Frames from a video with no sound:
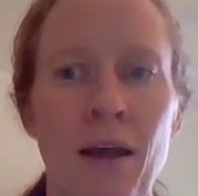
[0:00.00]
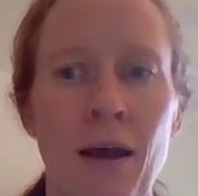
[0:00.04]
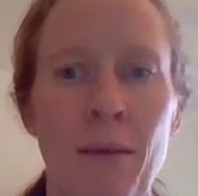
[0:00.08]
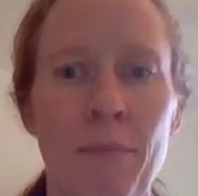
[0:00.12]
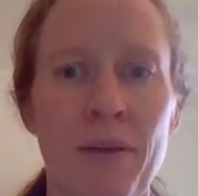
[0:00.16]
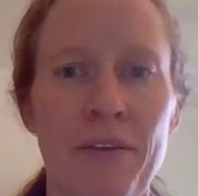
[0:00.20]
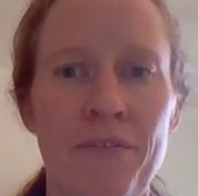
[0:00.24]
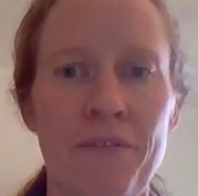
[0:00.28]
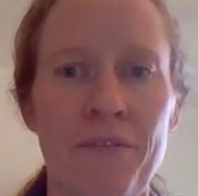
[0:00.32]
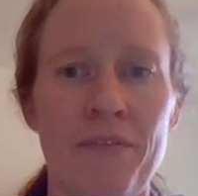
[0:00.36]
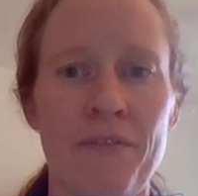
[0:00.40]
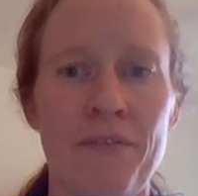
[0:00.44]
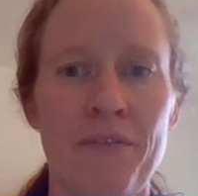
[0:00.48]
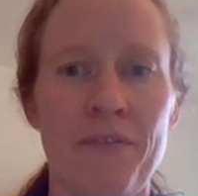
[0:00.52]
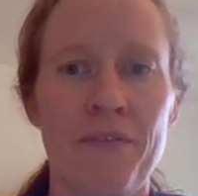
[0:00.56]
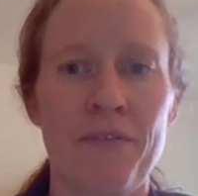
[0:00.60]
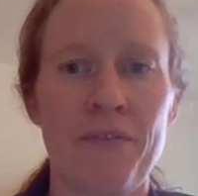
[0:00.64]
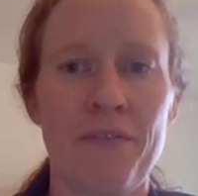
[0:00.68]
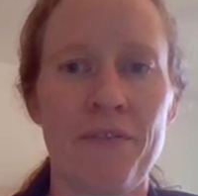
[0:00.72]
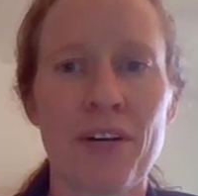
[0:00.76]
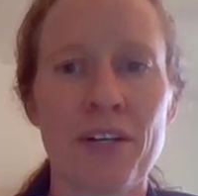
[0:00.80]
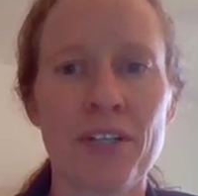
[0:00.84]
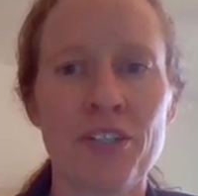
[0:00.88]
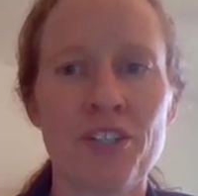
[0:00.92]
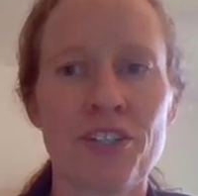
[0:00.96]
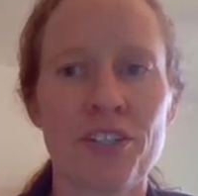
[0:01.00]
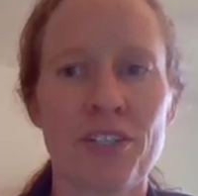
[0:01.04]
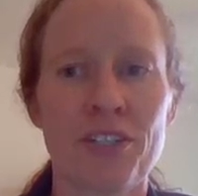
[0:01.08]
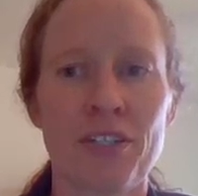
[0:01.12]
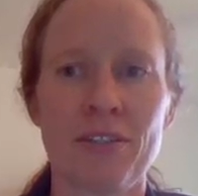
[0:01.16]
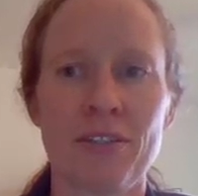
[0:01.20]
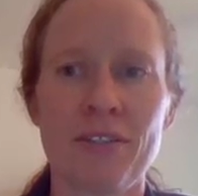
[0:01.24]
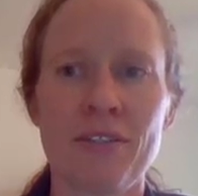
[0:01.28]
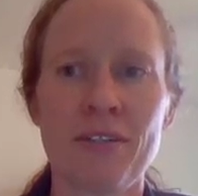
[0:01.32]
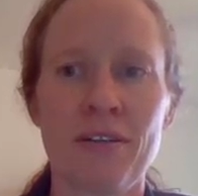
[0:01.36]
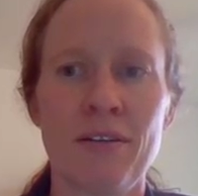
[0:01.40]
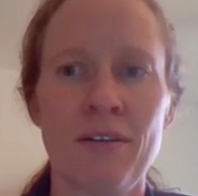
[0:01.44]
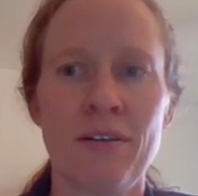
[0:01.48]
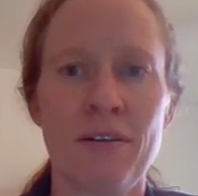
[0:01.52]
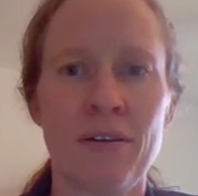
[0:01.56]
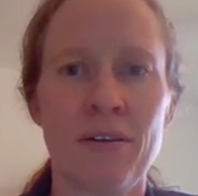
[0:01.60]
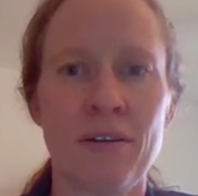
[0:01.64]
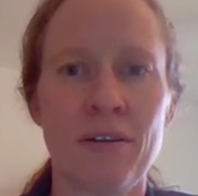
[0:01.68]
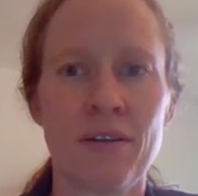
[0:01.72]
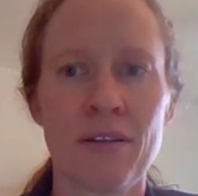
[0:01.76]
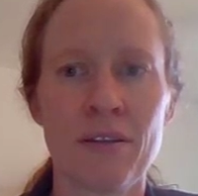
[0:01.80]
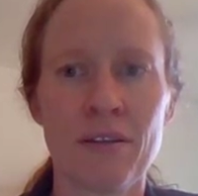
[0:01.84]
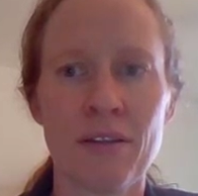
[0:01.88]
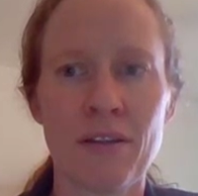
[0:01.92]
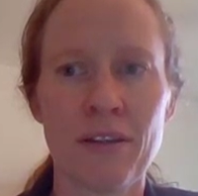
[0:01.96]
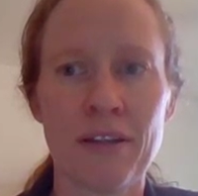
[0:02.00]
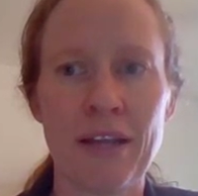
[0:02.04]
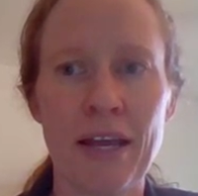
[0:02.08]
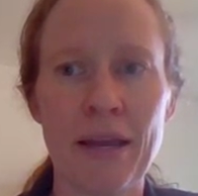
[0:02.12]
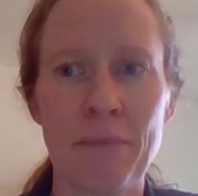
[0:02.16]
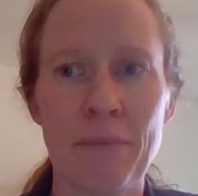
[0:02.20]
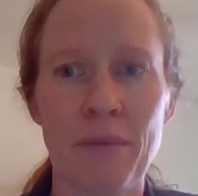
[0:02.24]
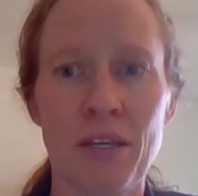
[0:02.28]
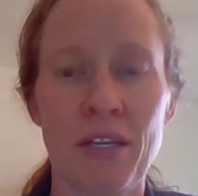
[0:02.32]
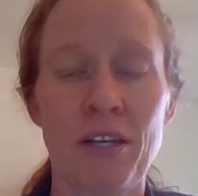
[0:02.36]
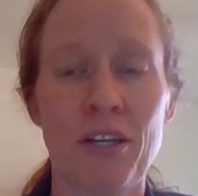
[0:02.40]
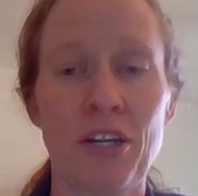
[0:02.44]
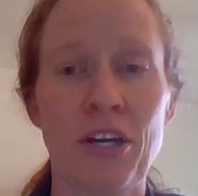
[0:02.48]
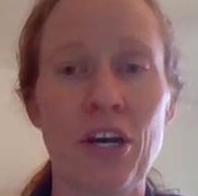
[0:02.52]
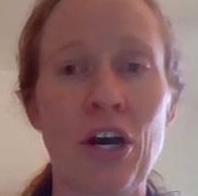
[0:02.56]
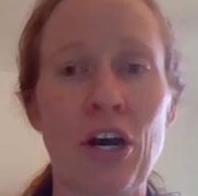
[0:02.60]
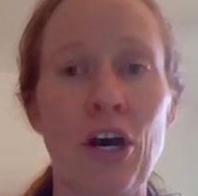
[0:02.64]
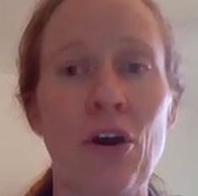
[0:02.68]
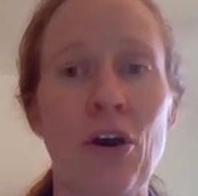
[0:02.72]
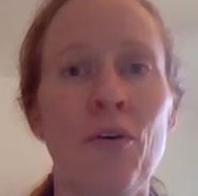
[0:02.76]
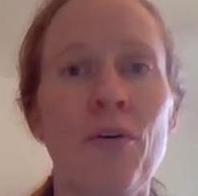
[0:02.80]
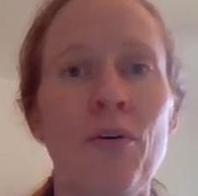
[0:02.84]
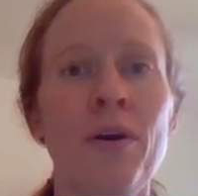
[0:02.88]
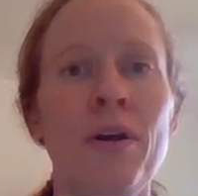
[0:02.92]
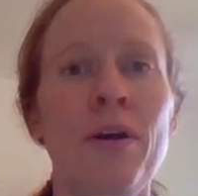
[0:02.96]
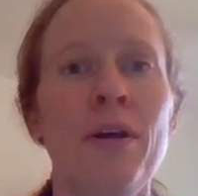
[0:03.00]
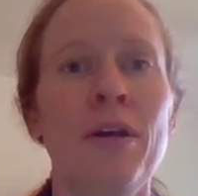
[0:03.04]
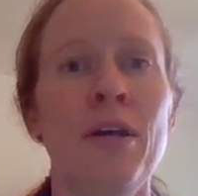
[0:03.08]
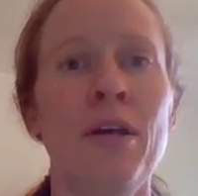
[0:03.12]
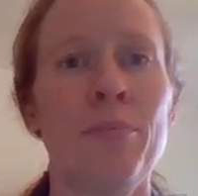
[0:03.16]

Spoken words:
if you have any questions, let me know.